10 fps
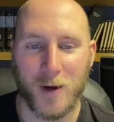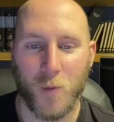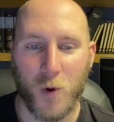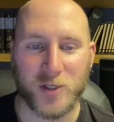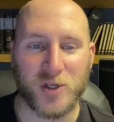
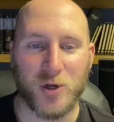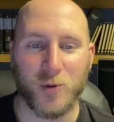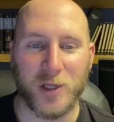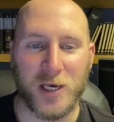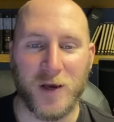What
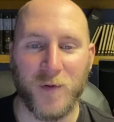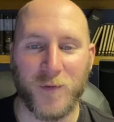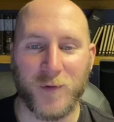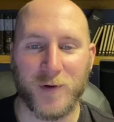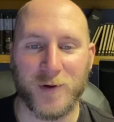
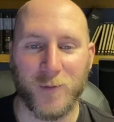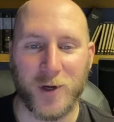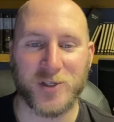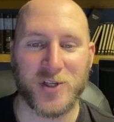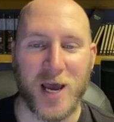
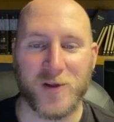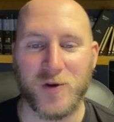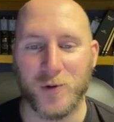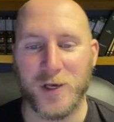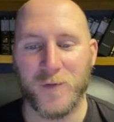snack do
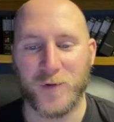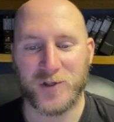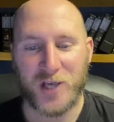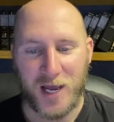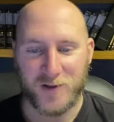you leave for
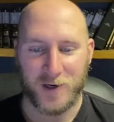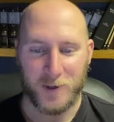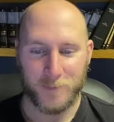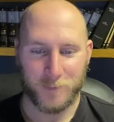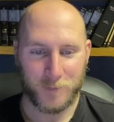
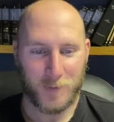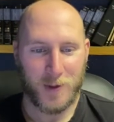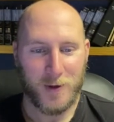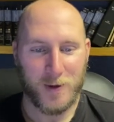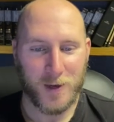Santa?
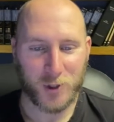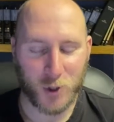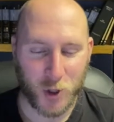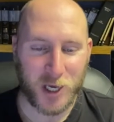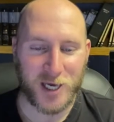
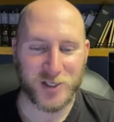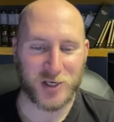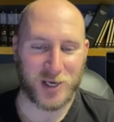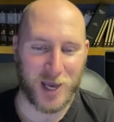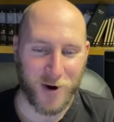Cookies,
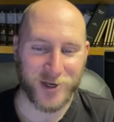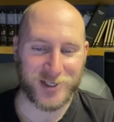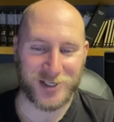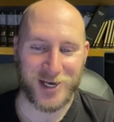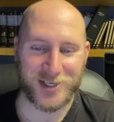carrot
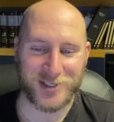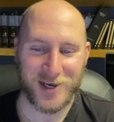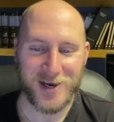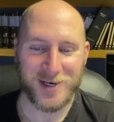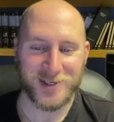sticks,
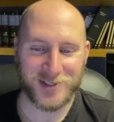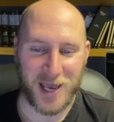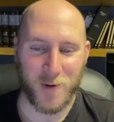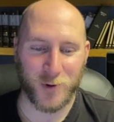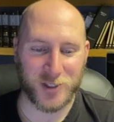
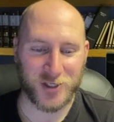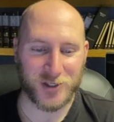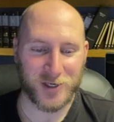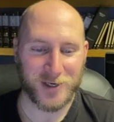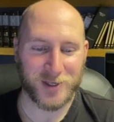
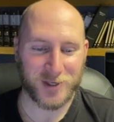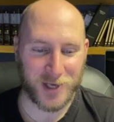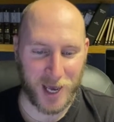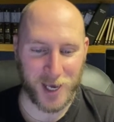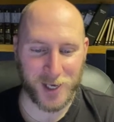sandwich,
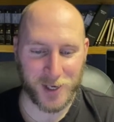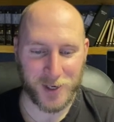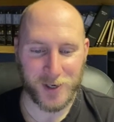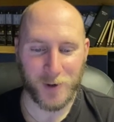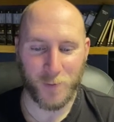cake,
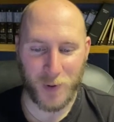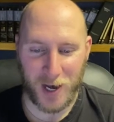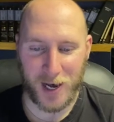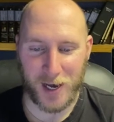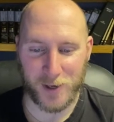
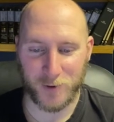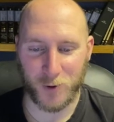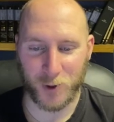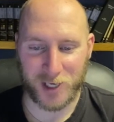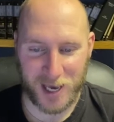pie,
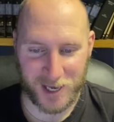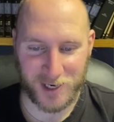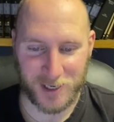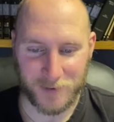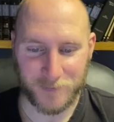or
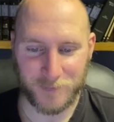candy?